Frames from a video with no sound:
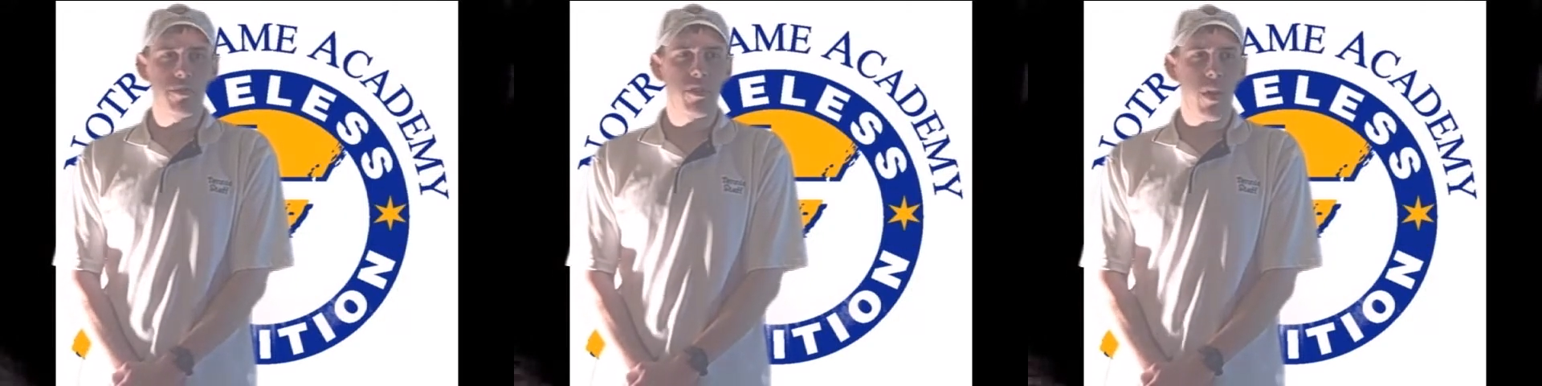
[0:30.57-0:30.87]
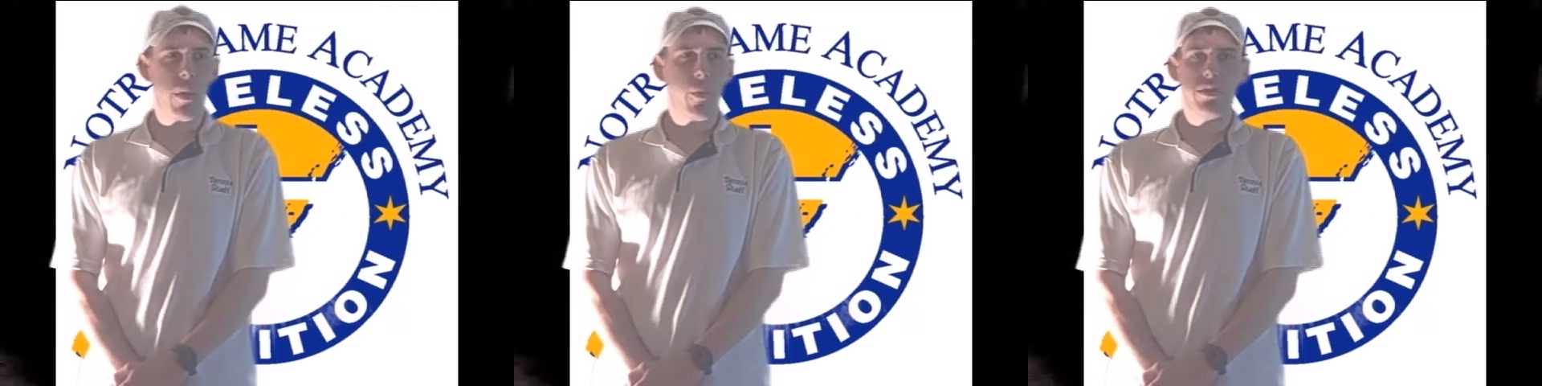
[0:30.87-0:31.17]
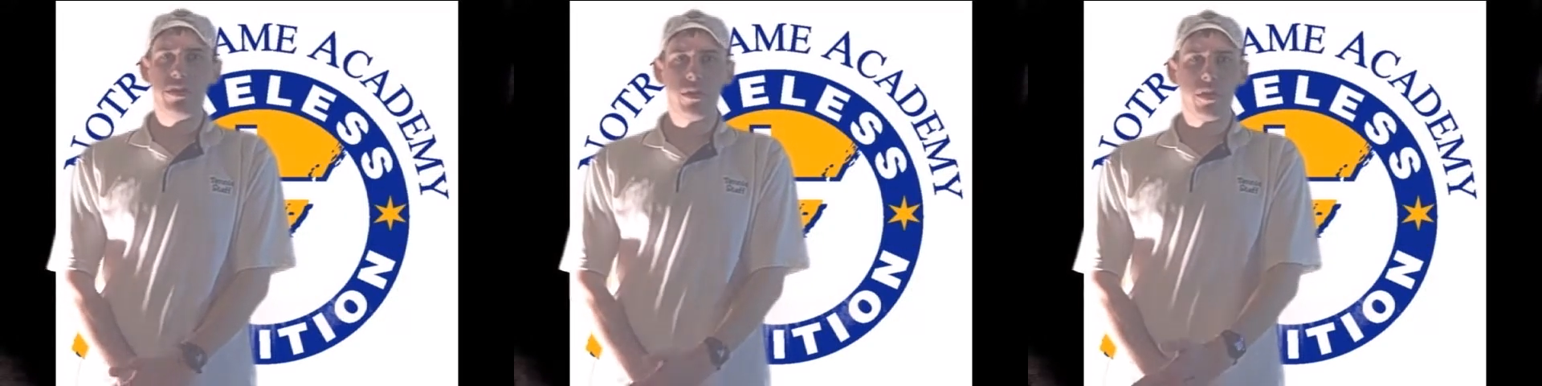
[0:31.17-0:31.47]
so I
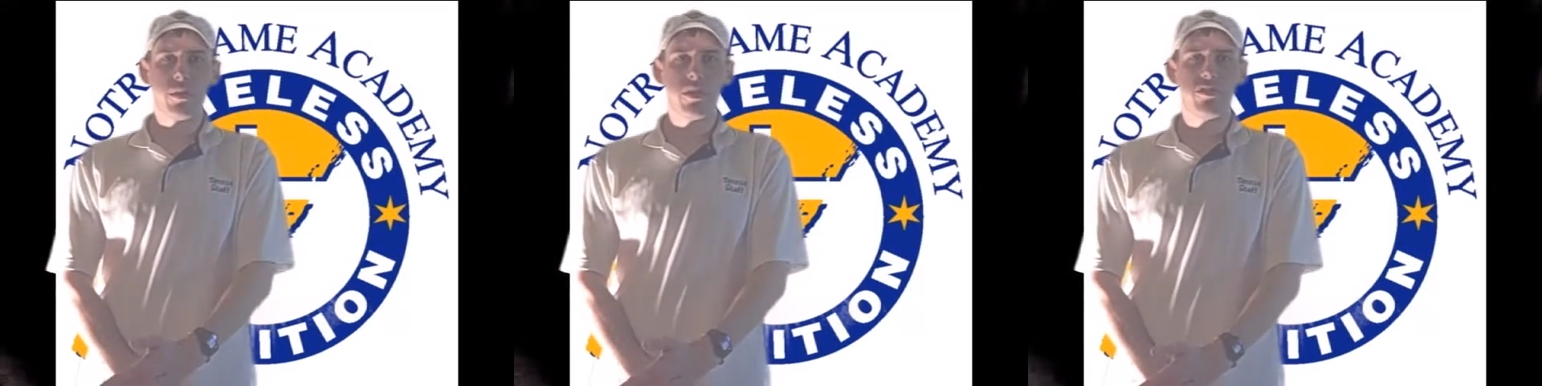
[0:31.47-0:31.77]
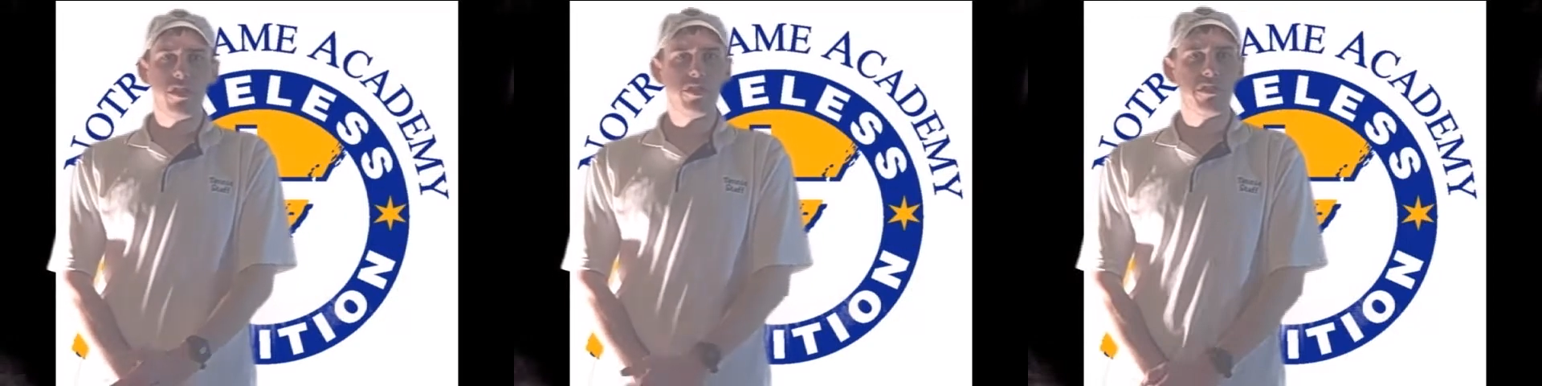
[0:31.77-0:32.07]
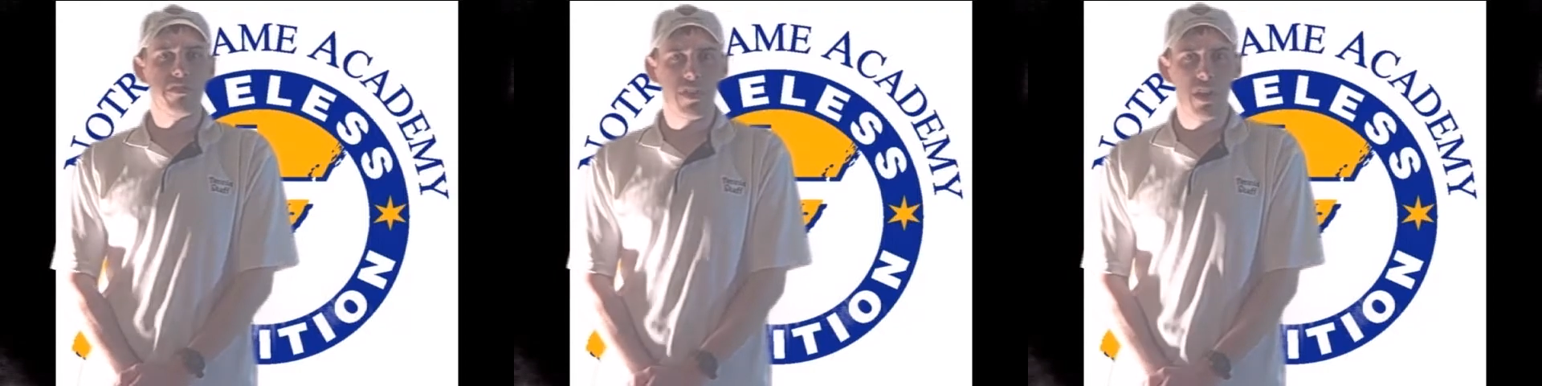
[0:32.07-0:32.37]
wanted to do a little
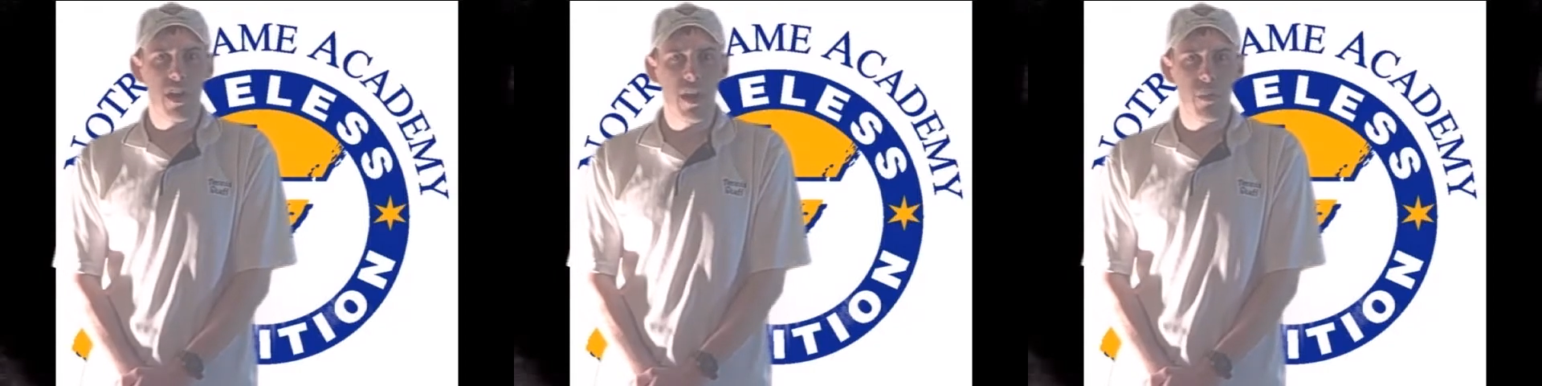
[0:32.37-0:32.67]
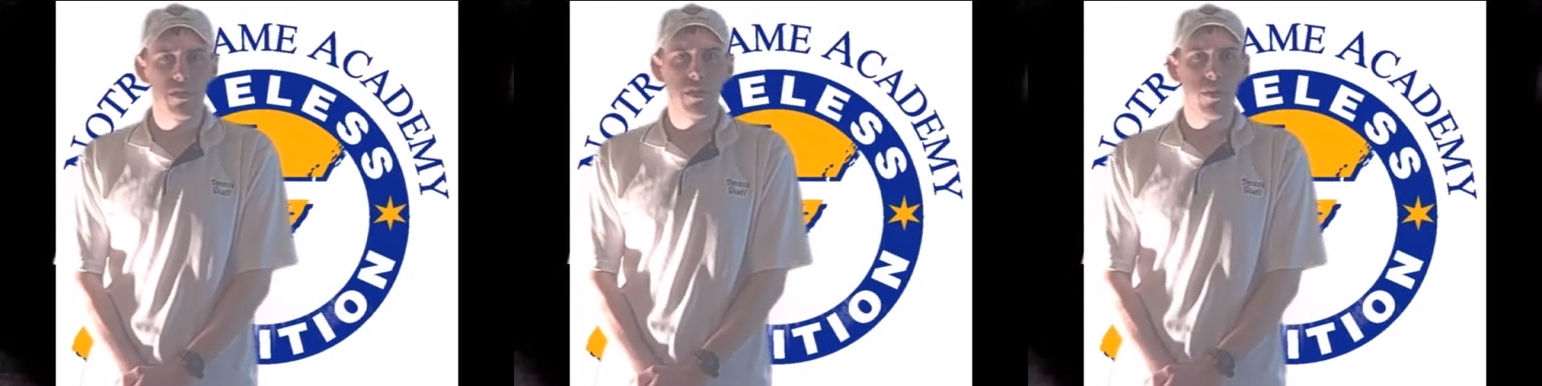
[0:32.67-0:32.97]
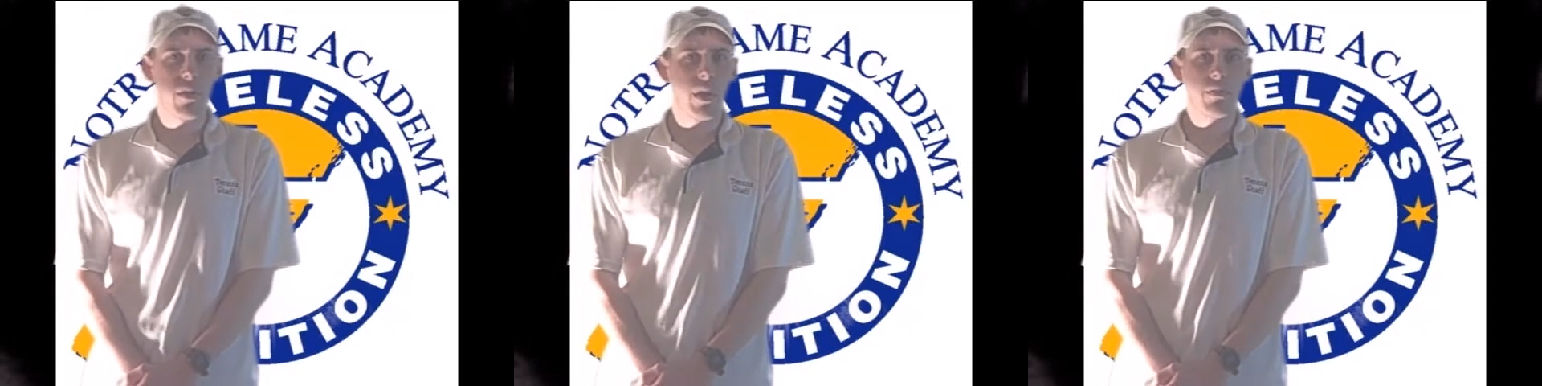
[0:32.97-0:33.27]
research and figure out what's
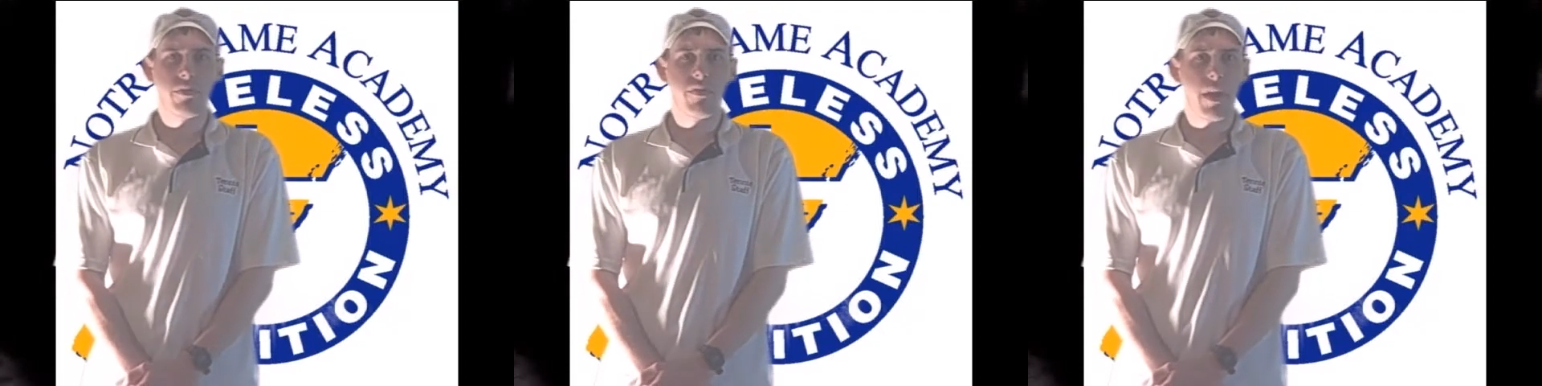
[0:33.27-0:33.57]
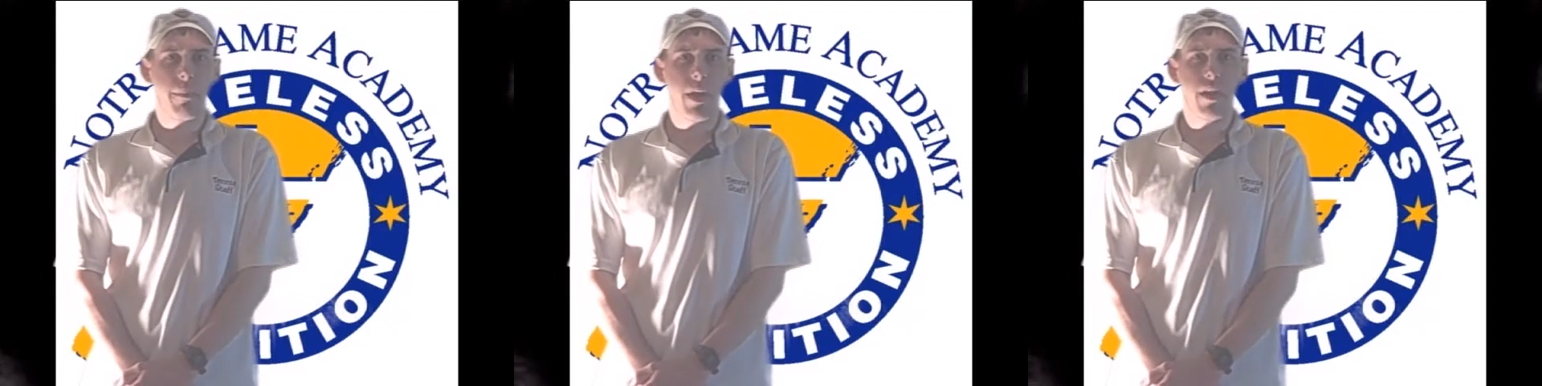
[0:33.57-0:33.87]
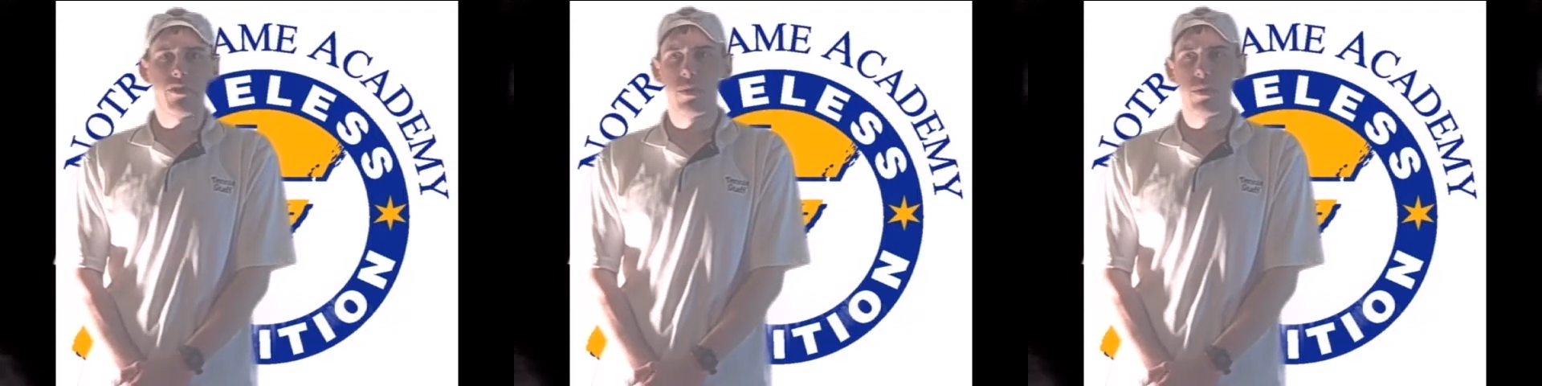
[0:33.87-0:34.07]
going on with vampires,